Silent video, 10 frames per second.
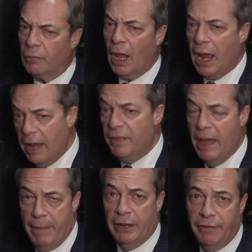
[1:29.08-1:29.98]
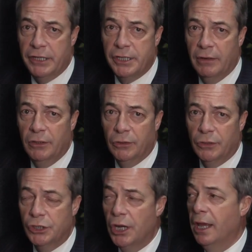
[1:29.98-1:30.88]
in their manifesto
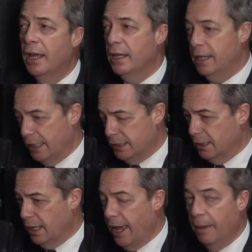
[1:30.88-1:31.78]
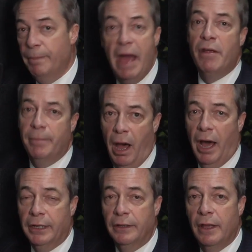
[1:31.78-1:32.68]
launch yesterday, and bear in
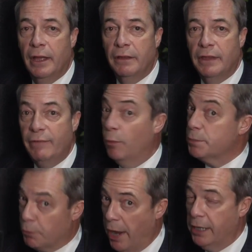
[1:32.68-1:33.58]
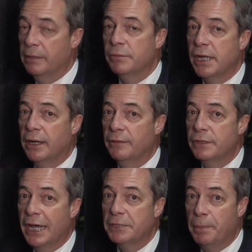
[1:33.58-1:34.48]
mind, they've always prided themselves
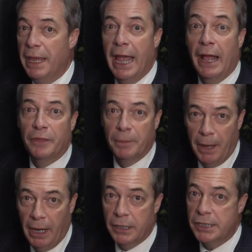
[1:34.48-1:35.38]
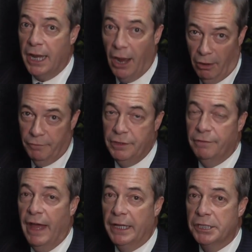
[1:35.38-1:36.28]
as being the party of
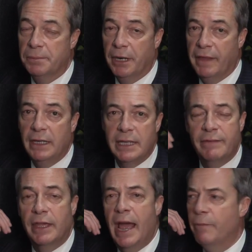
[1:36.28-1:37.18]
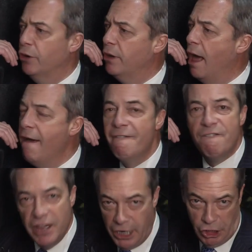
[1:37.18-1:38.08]
defence, but I think David Cameron
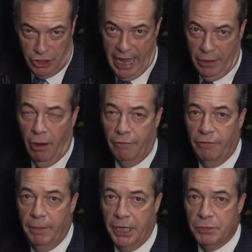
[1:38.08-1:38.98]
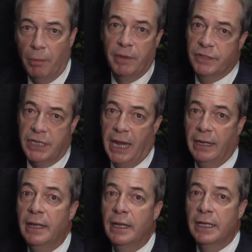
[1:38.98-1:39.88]
finished that off, because what we've seen
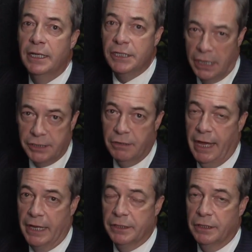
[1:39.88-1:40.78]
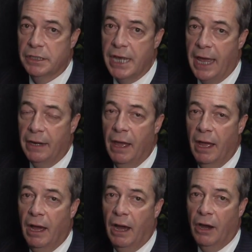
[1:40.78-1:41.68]
since 2010
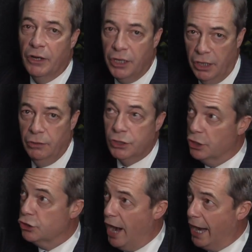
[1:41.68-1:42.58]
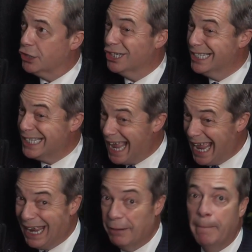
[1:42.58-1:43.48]
are huge contractions
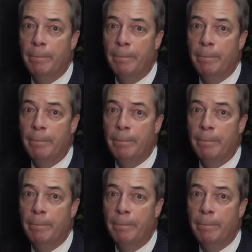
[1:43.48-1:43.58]
in